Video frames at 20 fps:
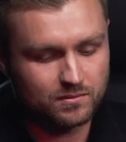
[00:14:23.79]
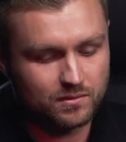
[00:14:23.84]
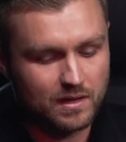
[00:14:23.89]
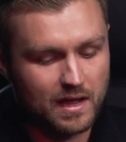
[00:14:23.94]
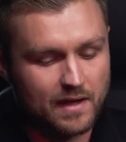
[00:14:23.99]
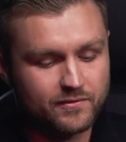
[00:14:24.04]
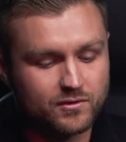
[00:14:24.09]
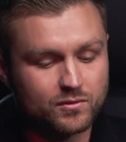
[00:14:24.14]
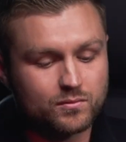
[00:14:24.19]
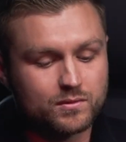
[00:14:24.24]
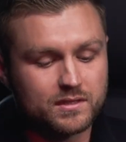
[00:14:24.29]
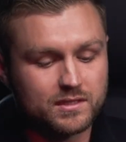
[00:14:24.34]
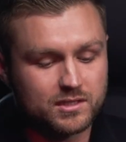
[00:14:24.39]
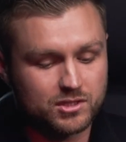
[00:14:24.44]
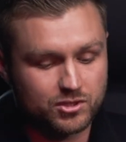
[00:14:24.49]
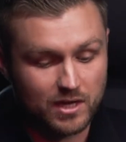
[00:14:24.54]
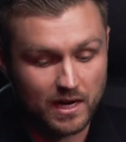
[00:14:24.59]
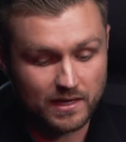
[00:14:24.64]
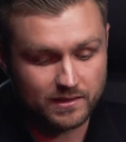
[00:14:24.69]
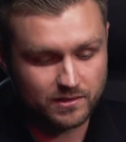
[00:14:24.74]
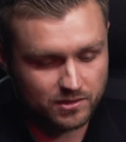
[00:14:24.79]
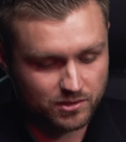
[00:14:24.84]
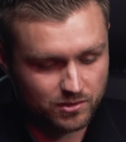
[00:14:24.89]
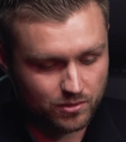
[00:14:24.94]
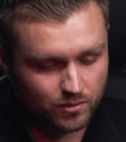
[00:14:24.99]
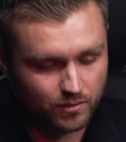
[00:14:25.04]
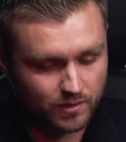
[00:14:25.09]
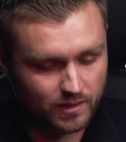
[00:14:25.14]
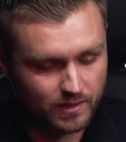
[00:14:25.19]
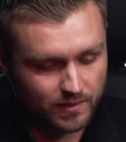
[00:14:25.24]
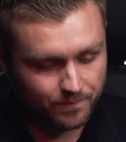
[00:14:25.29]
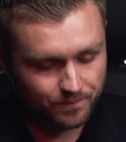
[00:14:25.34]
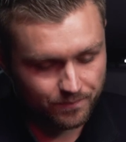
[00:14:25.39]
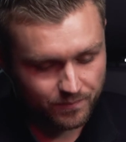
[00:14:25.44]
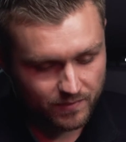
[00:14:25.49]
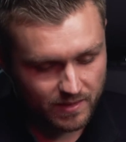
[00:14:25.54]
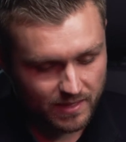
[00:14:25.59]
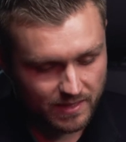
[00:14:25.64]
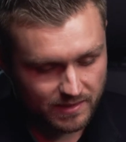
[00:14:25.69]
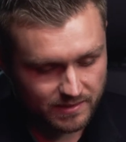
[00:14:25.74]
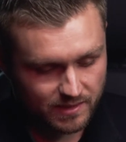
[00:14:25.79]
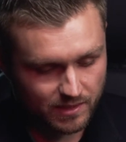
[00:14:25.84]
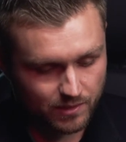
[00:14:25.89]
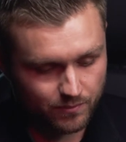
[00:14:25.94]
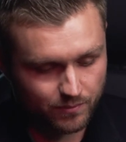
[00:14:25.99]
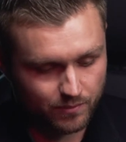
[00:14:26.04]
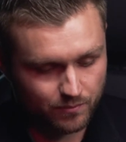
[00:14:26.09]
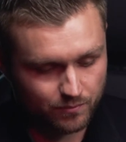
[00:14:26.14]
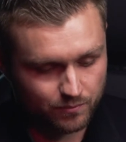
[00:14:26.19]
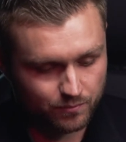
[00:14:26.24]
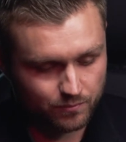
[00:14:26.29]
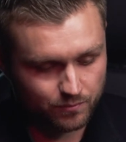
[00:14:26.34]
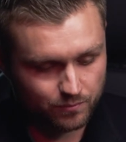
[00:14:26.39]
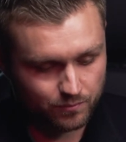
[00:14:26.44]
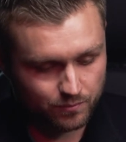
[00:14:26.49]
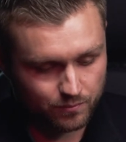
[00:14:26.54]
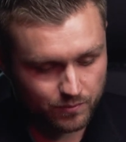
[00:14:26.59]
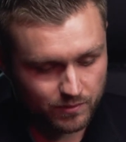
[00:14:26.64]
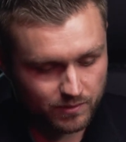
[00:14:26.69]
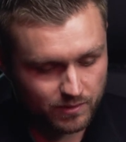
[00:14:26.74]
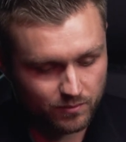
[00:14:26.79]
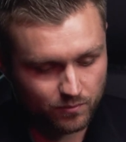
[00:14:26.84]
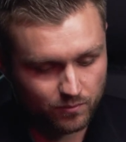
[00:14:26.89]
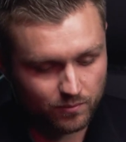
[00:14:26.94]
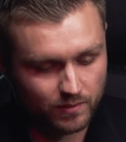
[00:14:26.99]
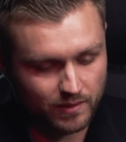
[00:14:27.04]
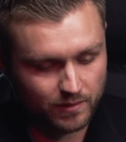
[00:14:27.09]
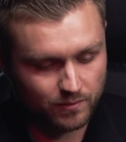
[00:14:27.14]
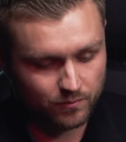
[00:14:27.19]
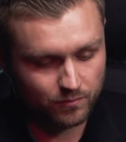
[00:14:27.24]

After we extract the story, the next thing we really what